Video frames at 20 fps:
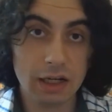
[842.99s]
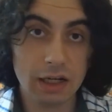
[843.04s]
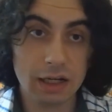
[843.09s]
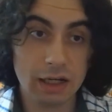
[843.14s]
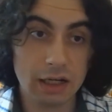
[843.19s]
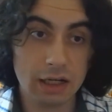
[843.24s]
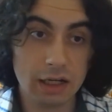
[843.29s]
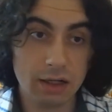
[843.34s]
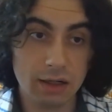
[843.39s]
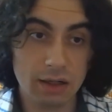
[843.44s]

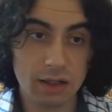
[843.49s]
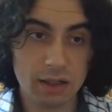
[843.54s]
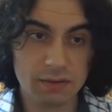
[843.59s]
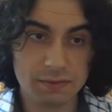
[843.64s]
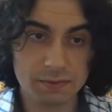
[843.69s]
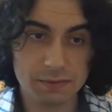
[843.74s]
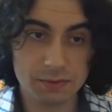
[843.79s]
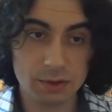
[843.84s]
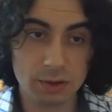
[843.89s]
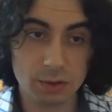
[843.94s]
A lot
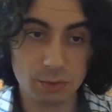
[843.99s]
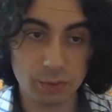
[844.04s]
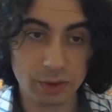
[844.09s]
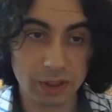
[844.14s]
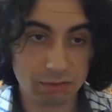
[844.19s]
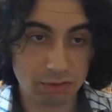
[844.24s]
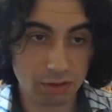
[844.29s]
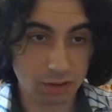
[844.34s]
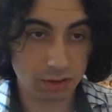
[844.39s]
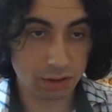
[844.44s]
of, we
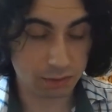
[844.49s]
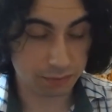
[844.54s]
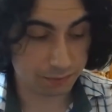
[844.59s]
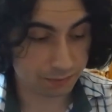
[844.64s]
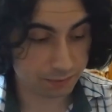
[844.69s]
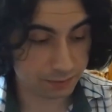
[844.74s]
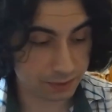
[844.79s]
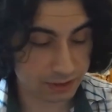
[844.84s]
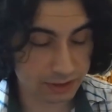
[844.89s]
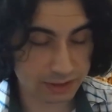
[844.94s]
have a lot of
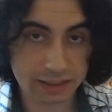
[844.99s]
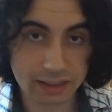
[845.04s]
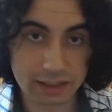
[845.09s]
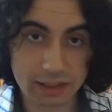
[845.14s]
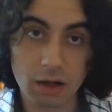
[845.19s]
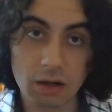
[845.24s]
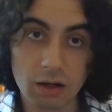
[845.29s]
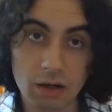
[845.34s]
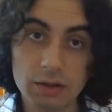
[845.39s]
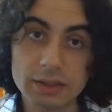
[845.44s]

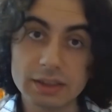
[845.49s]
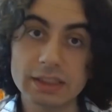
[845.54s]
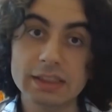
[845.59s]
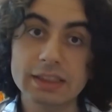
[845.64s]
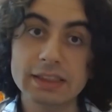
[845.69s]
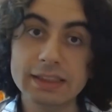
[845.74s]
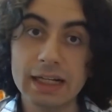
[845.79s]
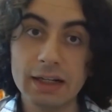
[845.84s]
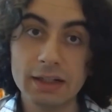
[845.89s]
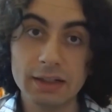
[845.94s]
skulls and
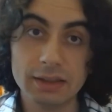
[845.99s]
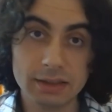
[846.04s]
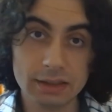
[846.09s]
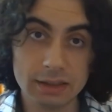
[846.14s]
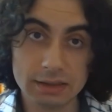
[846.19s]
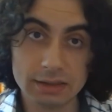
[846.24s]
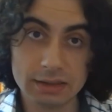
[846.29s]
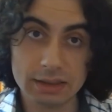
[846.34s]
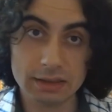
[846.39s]
skeletons,